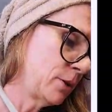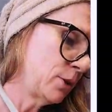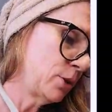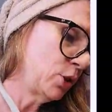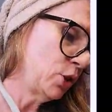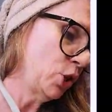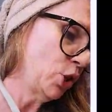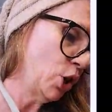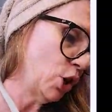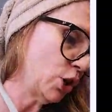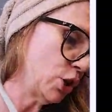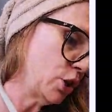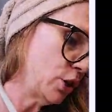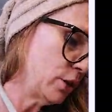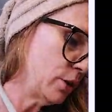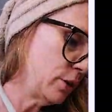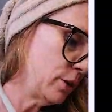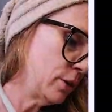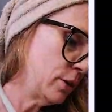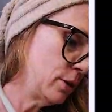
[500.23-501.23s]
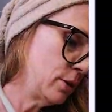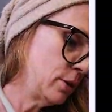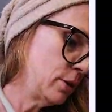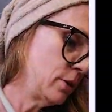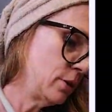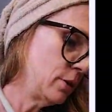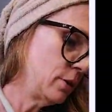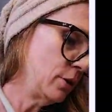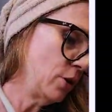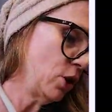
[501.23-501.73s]
Look.
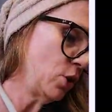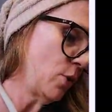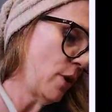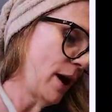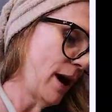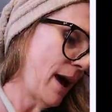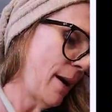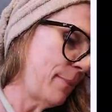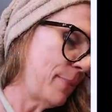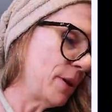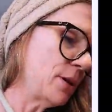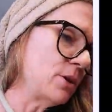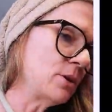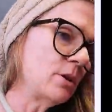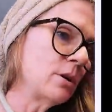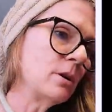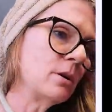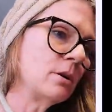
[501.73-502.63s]
Look what happened.